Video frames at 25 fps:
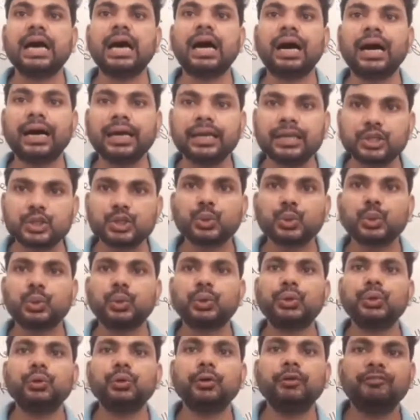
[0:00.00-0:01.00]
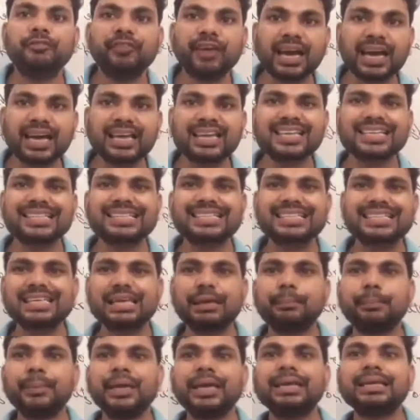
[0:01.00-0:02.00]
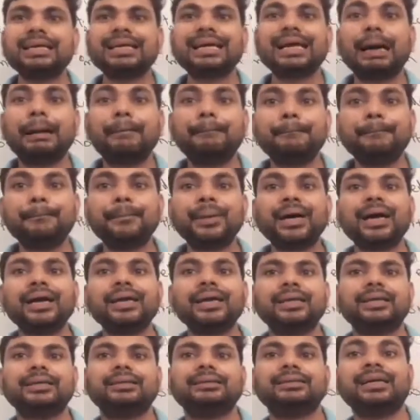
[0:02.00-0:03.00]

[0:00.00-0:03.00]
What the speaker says: I told you valency means combining.